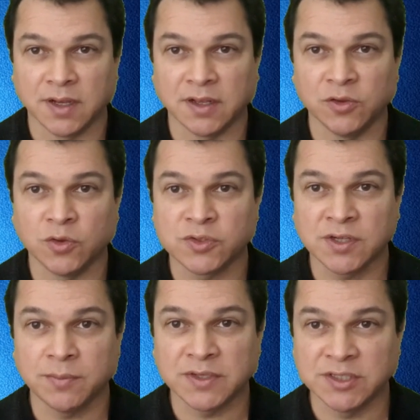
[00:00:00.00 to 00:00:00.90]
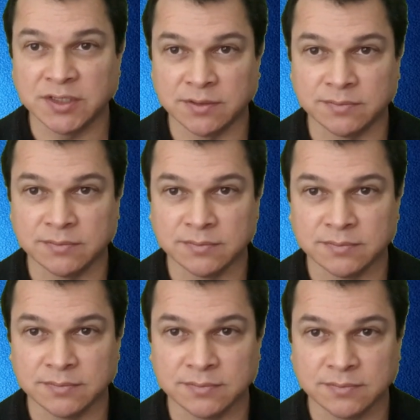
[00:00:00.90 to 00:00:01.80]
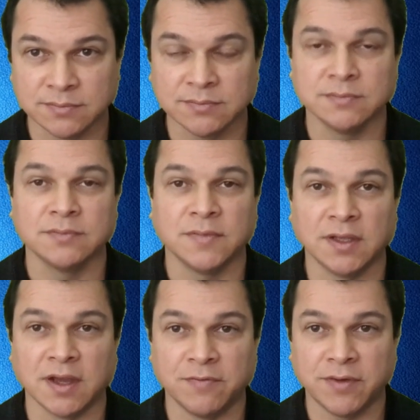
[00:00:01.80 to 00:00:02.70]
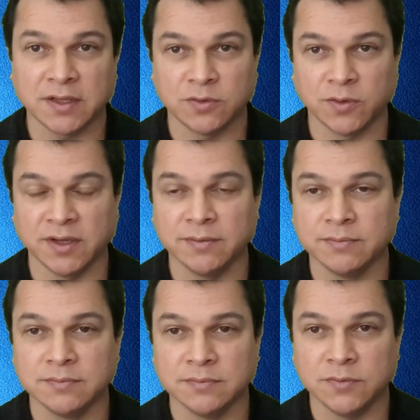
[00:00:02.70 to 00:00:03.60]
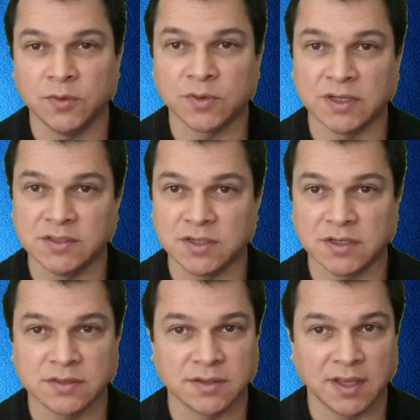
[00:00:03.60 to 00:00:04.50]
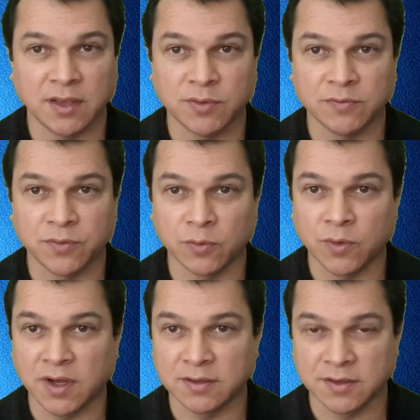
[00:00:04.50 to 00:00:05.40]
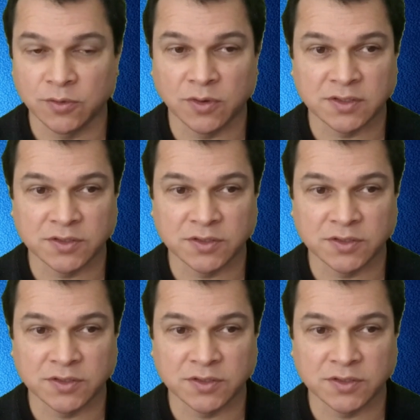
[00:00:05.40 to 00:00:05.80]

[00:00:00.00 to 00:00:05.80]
an industrial machine in a factory, you can charge even from $100